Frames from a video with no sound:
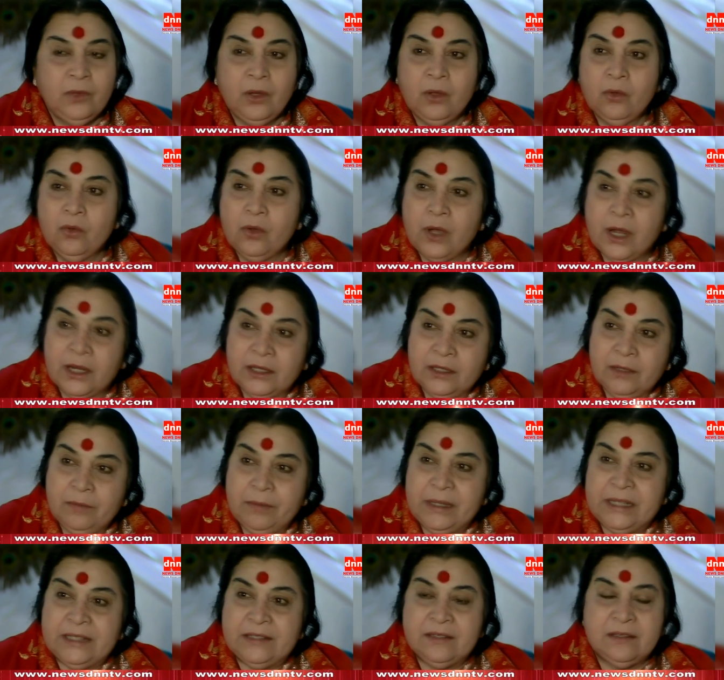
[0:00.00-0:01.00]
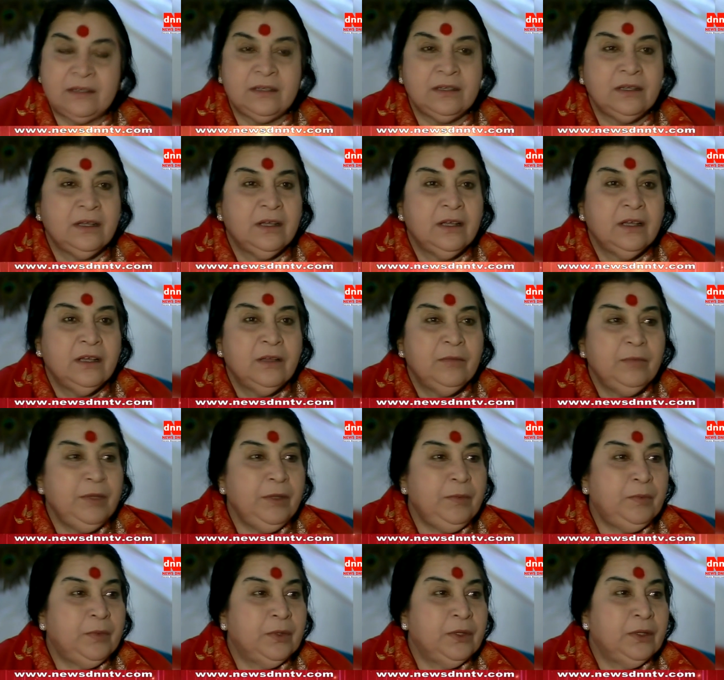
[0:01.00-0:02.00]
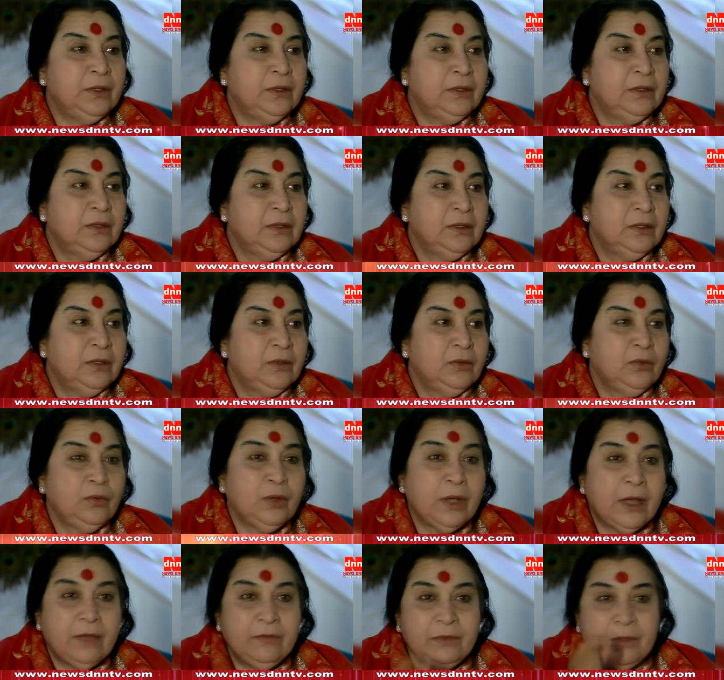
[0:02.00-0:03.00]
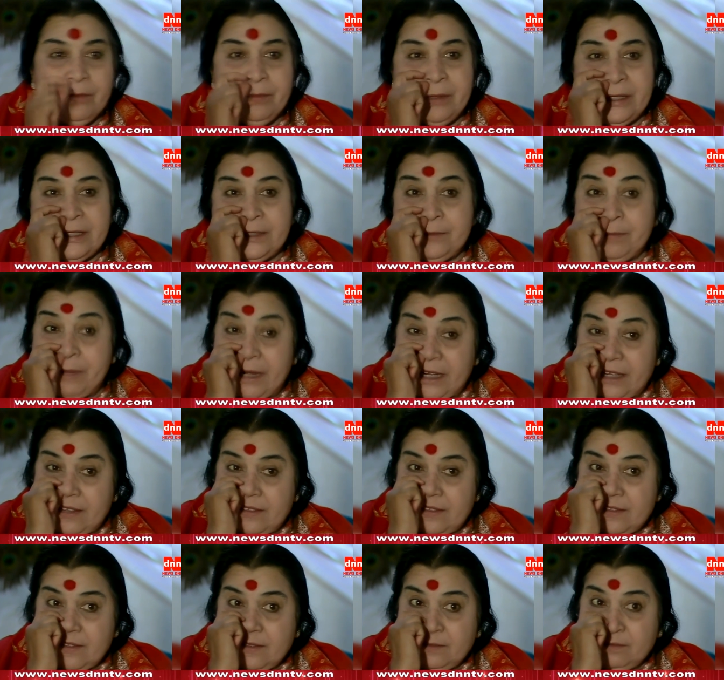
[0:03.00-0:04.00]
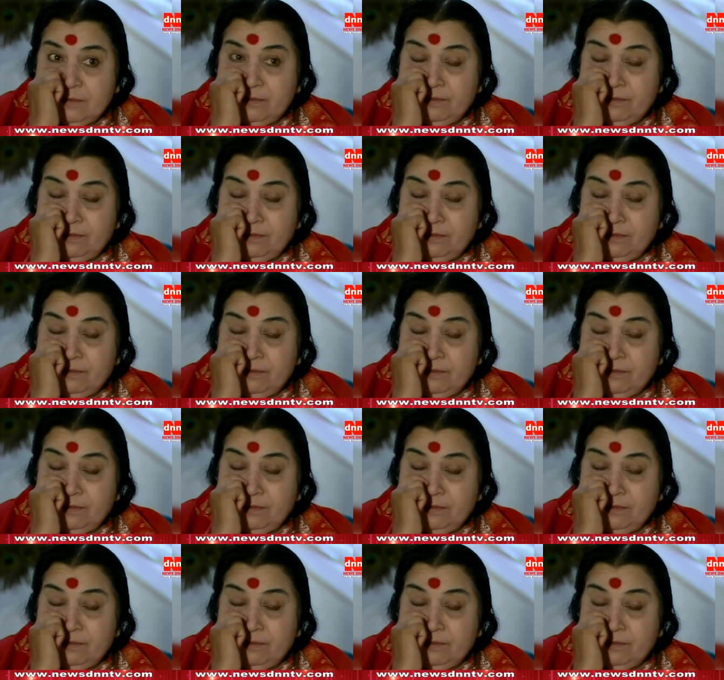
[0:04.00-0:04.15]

who are the best people, who have the best bricks.